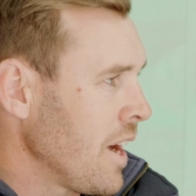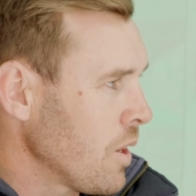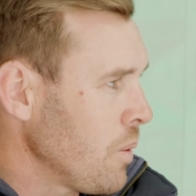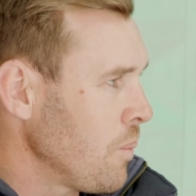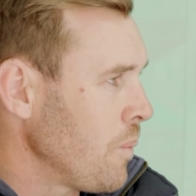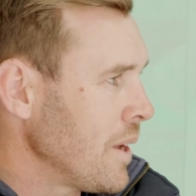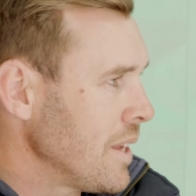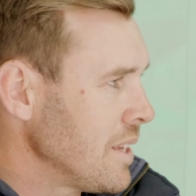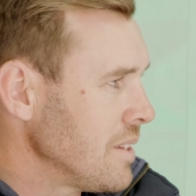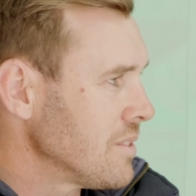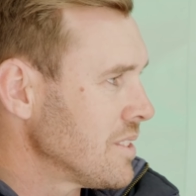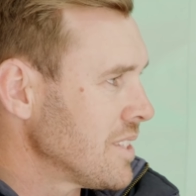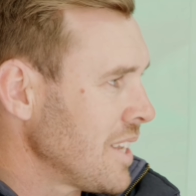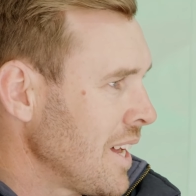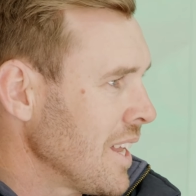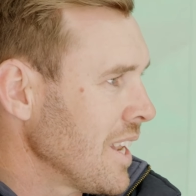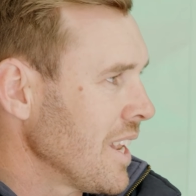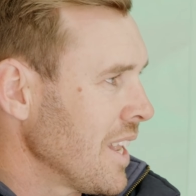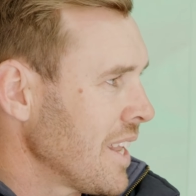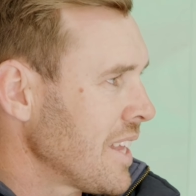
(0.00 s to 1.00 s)
can we
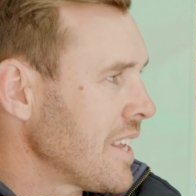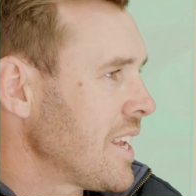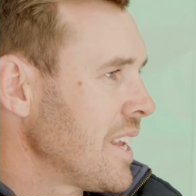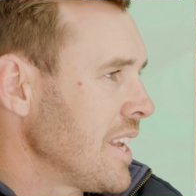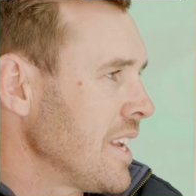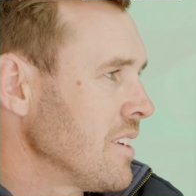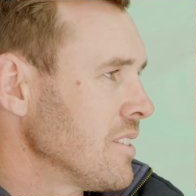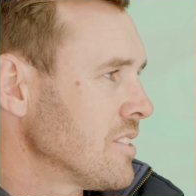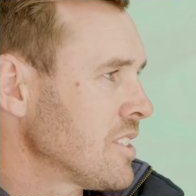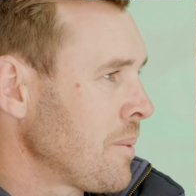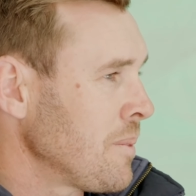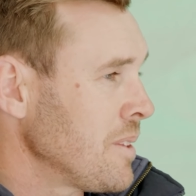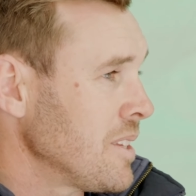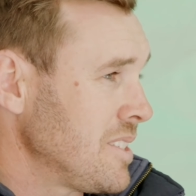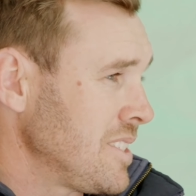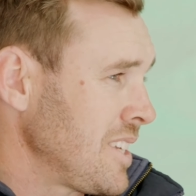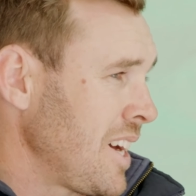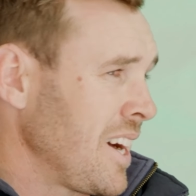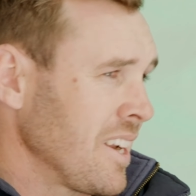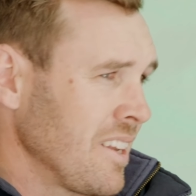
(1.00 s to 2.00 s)
start linking some of this
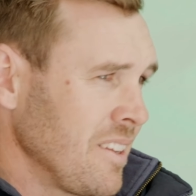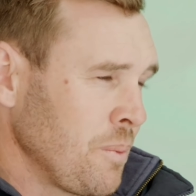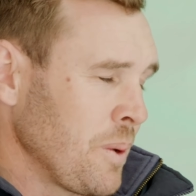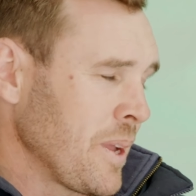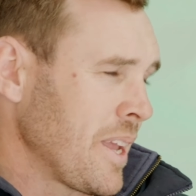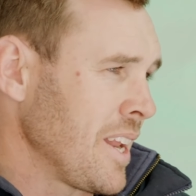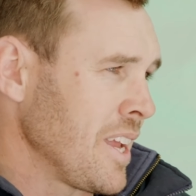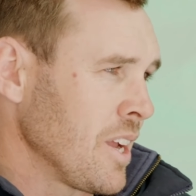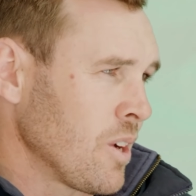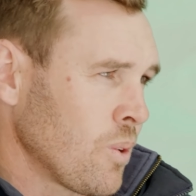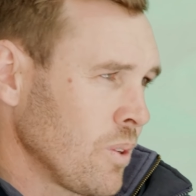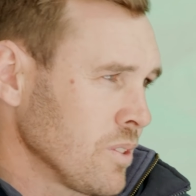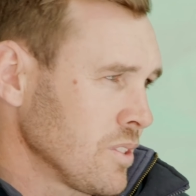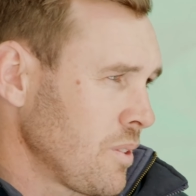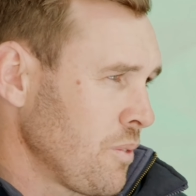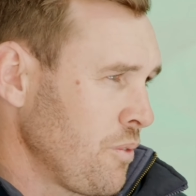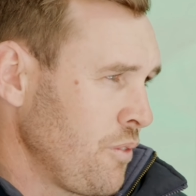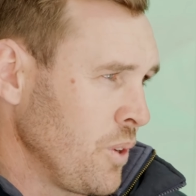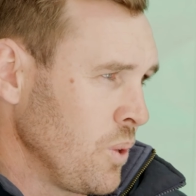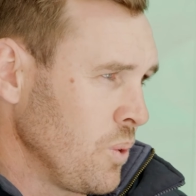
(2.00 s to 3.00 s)
data that we're getting across
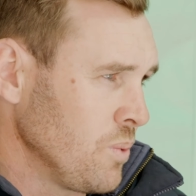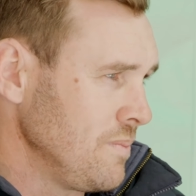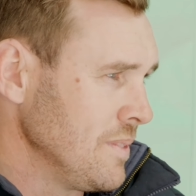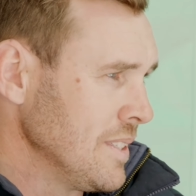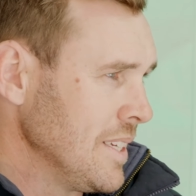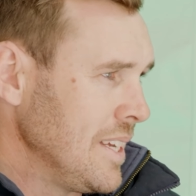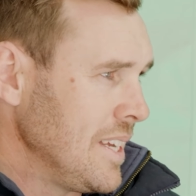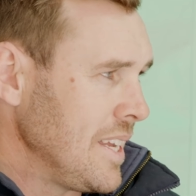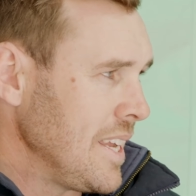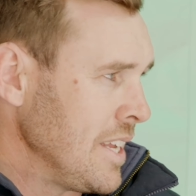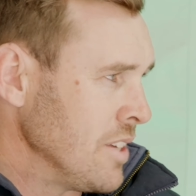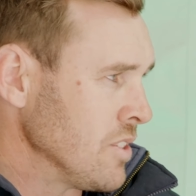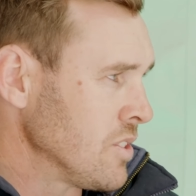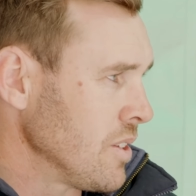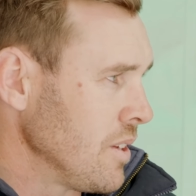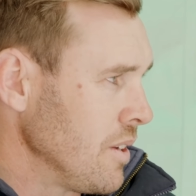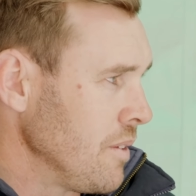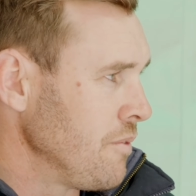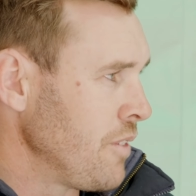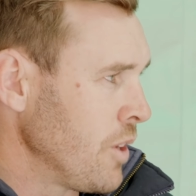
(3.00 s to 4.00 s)
the field
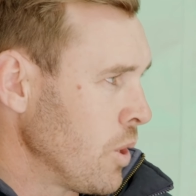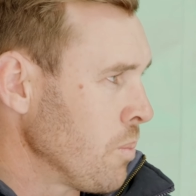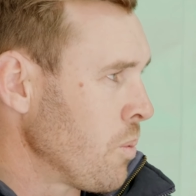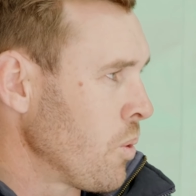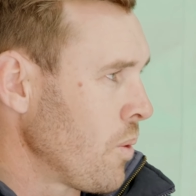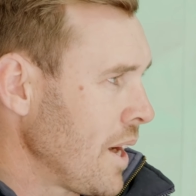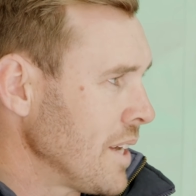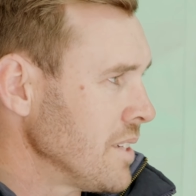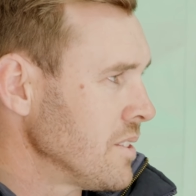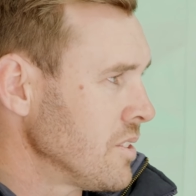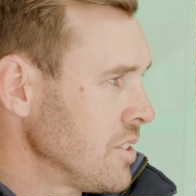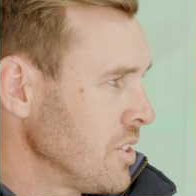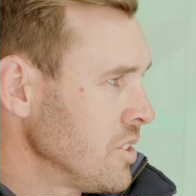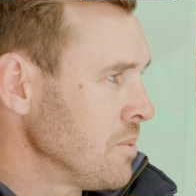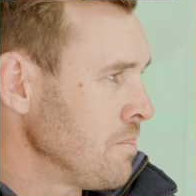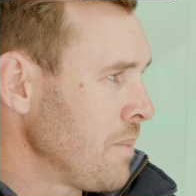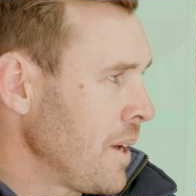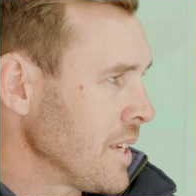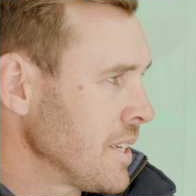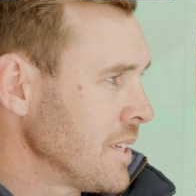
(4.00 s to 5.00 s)
into variable rate
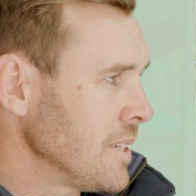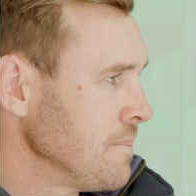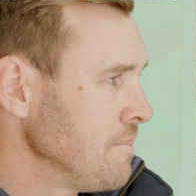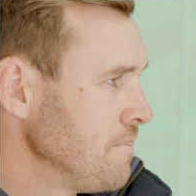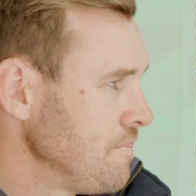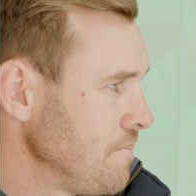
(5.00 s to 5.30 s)
decision making.